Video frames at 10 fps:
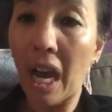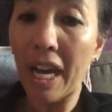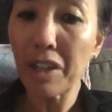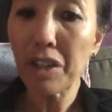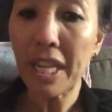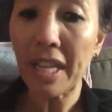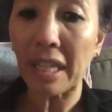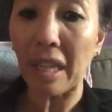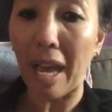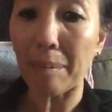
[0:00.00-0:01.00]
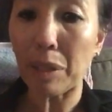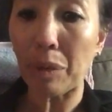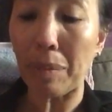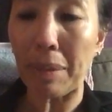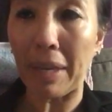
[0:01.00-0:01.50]
Understand the line
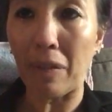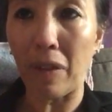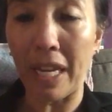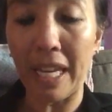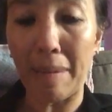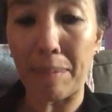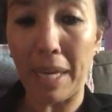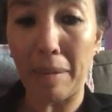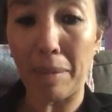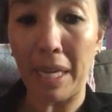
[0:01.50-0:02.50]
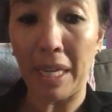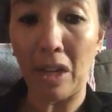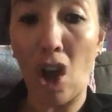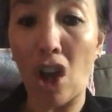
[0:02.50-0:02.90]
between being funny and being mean.